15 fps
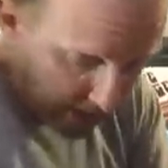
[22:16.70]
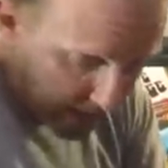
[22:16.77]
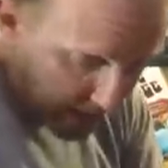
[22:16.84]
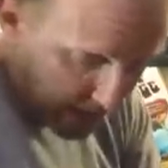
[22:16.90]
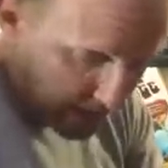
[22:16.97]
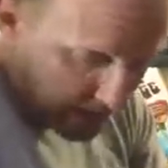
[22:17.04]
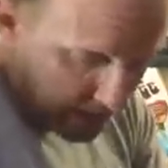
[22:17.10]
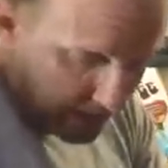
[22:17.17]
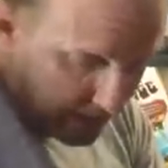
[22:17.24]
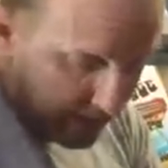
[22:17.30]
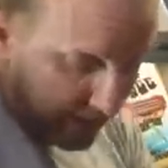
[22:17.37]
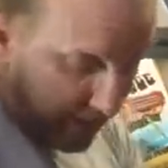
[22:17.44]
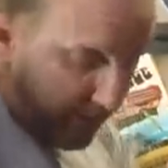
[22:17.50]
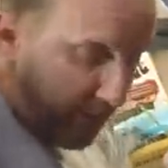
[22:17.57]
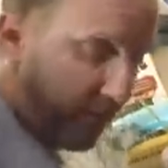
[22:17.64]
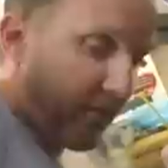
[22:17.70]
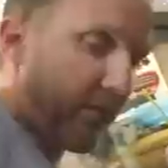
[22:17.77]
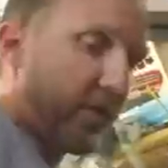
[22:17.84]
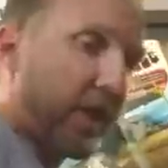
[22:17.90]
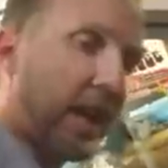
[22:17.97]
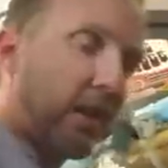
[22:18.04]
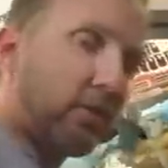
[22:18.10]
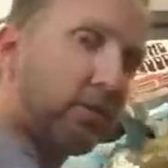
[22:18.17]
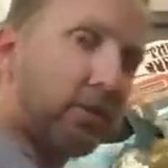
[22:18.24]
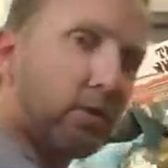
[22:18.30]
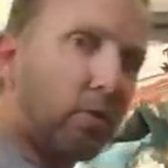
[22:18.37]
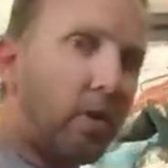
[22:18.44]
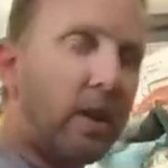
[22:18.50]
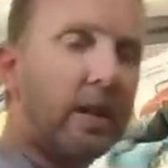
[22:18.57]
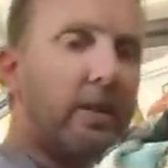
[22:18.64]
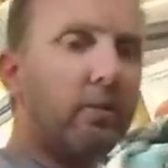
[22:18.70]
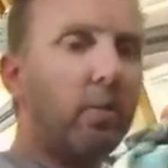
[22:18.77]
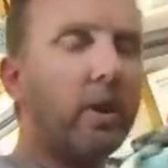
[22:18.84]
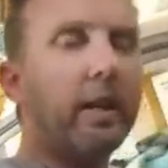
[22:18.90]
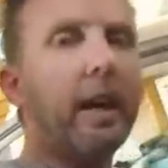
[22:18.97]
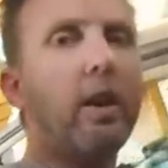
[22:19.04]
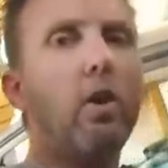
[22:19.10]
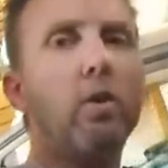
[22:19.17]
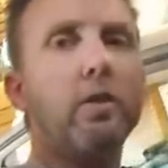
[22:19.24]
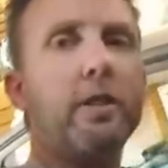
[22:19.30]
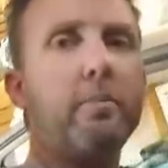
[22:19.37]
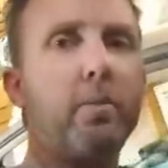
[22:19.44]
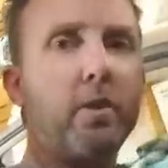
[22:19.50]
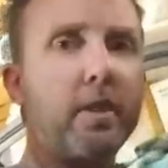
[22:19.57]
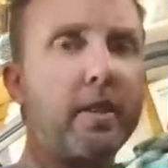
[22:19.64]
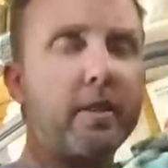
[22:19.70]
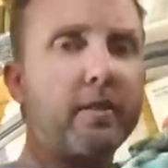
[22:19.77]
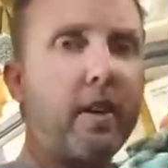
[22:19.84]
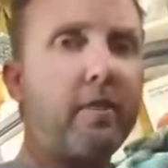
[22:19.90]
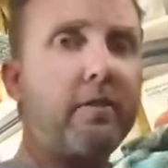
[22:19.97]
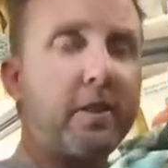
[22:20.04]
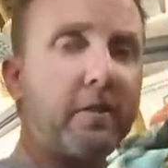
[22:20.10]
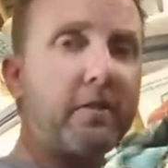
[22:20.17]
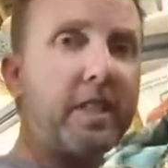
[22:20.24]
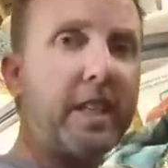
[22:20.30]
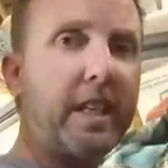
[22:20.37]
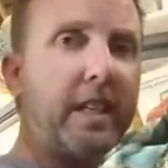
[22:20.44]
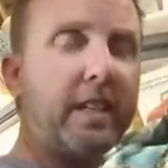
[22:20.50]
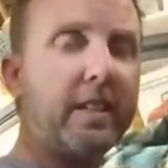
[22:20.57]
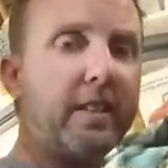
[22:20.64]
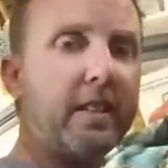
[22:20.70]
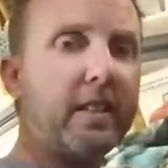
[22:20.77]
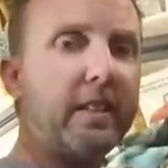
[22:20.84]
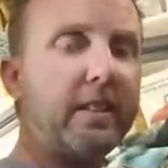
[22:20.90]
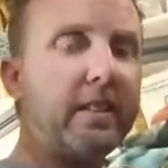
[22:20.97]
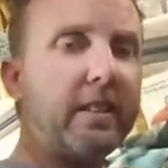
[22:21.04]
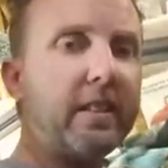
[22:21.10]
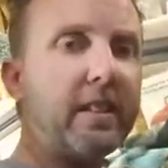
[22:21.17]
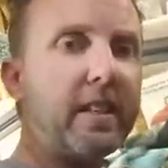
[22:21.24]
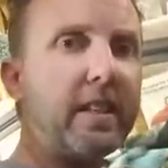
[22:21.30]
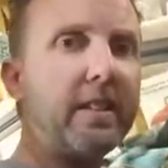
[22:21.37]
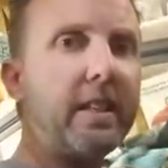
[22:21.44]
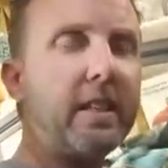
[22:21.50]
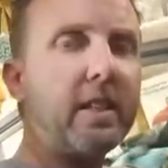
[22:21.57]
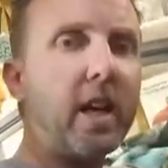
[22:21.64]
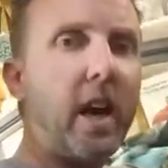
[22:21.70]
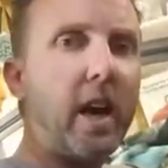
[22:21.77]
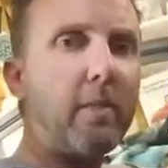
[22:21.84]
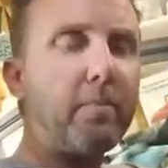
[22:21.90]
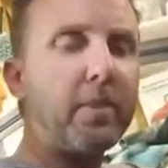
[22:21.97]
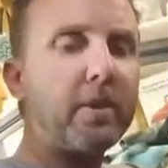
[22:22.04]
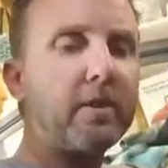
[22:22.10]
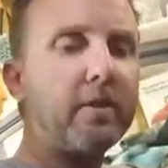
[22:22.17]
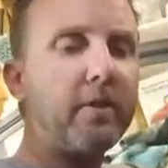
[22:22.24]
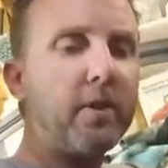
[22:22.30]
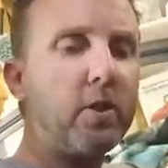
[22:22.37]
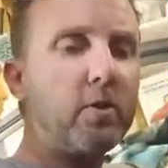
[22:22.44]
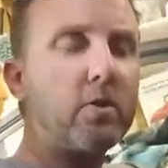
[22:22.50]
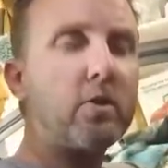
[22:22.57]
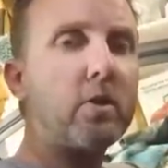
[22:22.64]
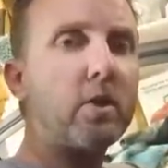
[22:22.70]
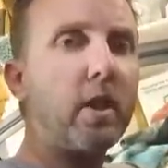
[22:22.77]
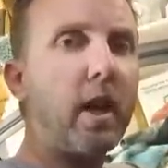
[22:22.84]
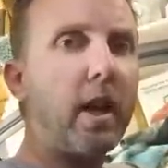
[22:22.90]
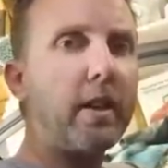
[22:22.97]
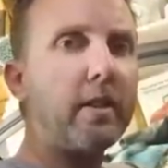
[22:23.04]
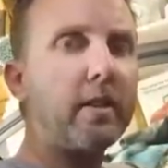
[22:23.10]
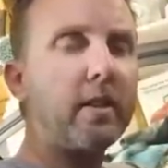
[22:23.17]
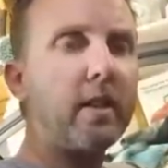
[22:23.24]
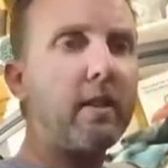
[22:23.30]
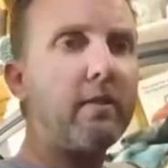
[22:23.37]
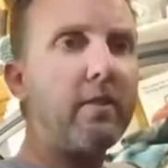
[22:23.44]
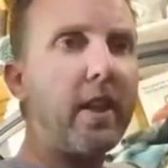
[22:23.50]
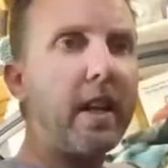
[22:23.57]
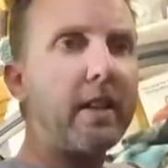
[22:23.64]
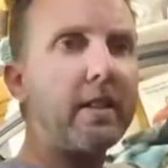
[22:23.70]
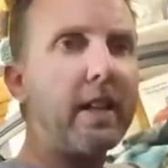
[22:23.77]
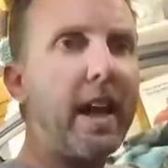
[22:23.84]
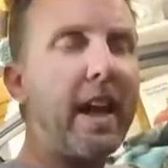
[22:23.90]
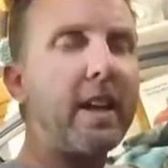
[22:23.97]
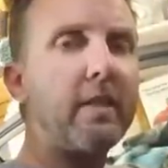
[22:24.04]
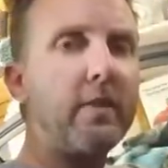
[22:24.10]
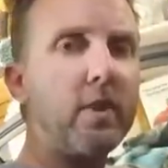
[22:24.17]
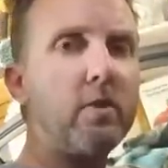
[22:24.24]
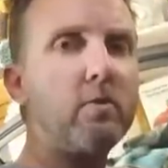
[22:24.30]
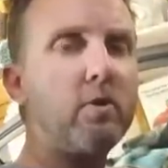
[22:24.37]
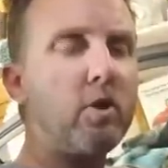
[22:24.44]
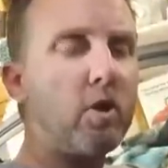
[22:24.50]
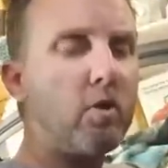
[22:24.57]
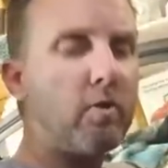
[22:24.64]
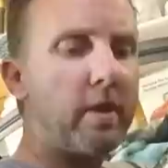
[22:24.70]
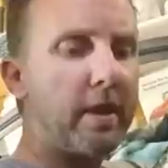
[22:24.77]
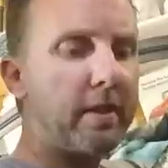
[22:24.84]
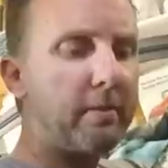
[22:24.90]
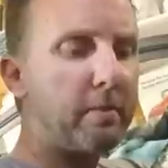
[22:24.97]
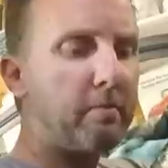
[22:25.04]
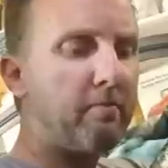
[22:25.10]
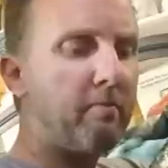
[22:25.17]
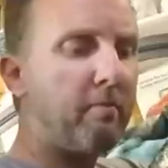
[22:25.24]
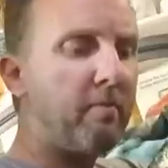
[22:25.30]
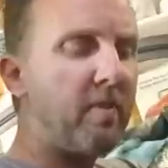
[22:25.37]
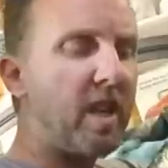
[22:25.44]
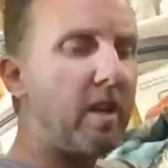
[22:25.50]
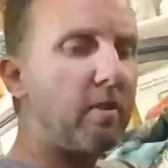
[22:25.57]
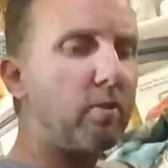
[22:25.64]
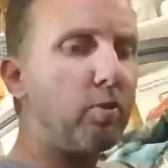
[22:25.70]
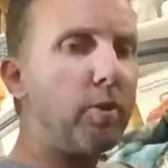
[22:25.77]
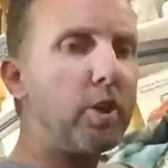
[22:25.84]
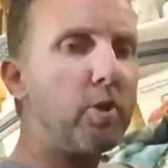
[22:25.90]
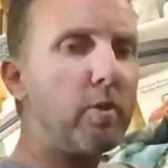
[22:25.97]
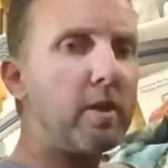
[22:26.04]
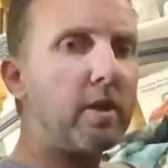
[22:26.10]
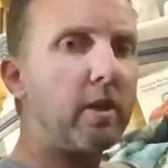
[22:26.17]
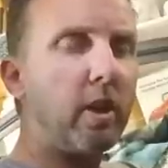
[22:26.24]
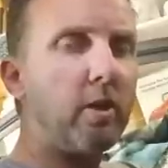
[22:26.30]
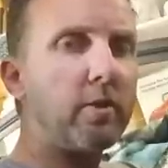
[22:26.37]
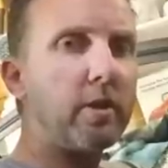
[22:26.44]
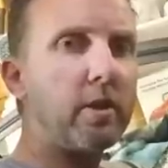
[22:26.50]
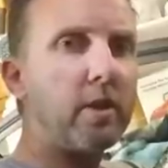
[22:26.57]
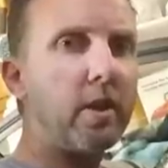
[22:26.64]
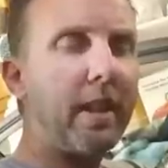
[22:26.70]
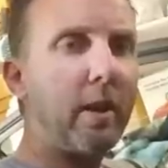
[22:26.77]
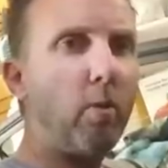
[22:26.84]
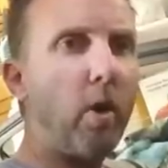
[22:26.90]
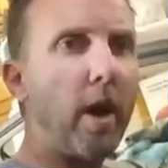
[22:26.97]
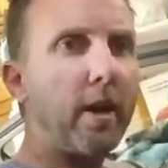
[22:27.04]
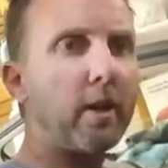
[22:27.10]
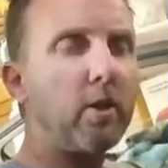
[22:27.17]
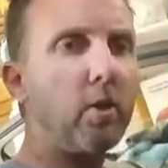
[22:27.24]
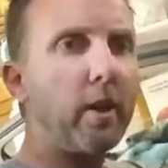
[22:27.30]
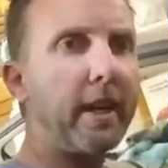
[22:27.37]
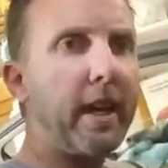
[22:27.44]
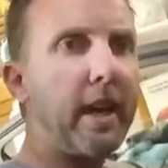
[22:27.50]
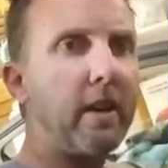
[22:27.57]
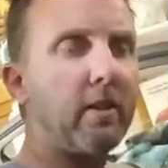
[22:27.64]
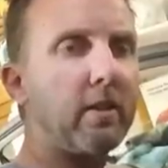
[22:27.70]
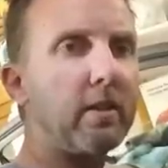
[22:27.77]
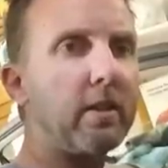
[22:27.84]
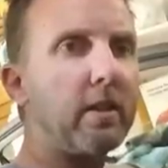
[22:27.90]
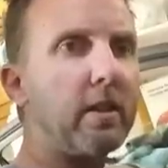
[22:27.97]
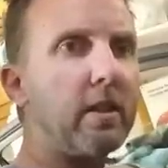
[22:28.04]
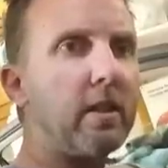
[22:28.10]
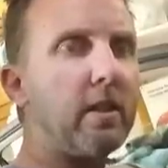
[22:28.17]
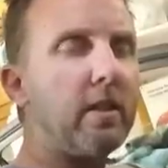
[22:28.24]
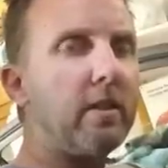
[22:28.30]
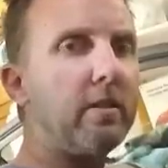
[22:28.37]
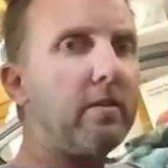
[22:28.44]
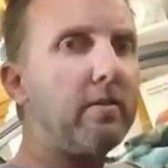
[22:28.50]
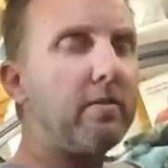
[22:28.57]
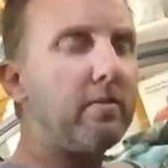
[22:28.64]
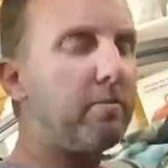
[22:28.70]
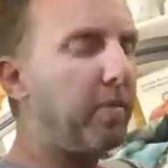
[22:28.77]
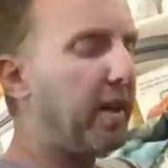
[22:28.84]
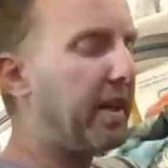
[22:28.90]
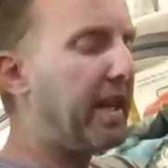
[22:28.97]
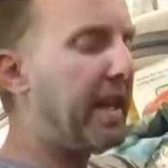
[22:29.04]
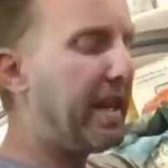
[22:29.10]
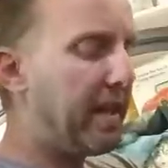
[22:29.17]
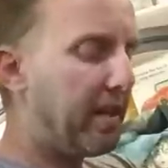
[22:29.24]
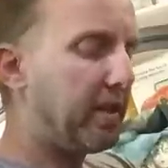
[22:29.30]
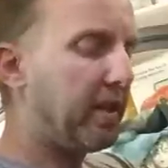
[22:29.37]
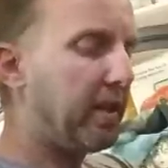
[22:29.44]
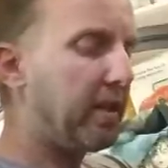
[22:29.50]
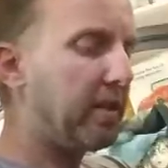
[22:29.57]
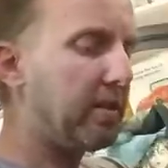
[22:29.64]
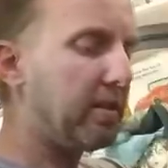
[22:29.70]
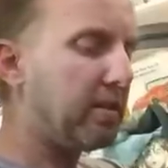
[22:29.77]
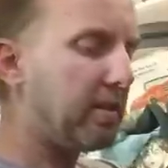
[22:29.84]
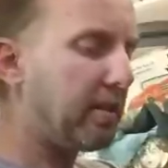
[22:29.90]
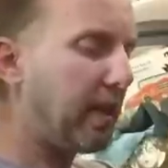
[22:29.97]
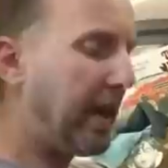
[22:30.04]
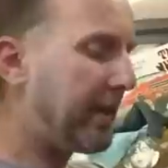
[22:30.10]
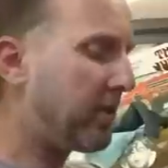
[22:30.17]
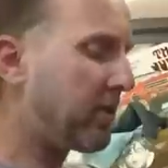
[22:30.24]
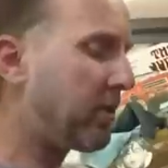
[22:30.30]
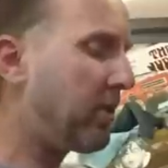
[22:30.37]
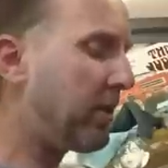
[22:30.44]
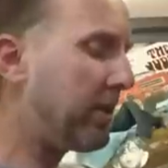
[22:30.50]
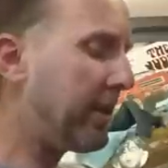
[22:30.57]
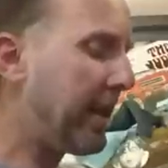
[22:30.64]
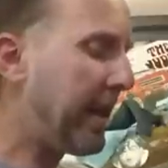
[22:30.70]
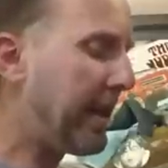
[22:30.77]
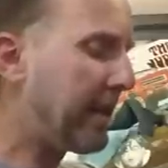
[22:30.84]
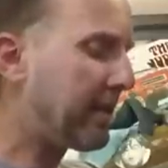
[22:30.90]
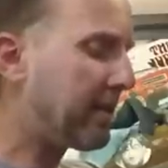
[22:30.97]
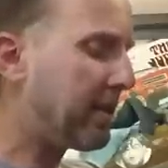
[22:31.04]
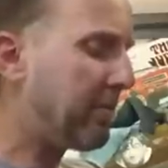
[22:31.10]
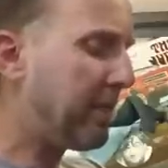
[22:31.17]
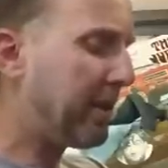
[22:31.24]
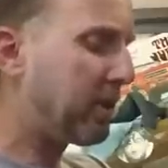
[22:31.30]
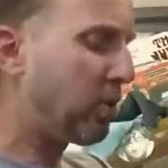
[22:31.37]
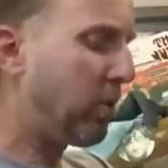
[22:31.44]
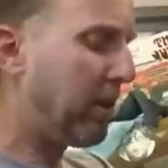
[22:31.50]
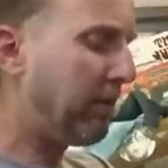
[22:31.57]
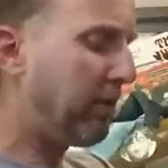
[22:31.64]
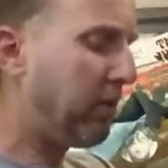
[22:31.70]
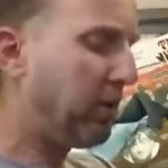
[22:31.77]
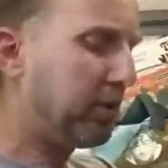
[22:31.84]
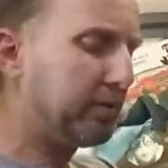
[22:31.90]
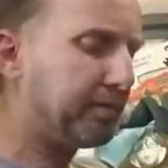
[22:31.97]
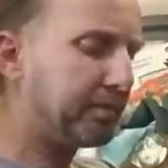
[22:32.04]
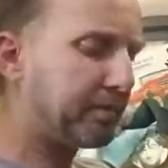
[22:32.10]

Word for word: and that was the one where I only put a, a 15 in the top fuse slot of that Add-A-Fuse unit, which was closest to that wire going out. But here, I just couldn't get it to be a 12 volt.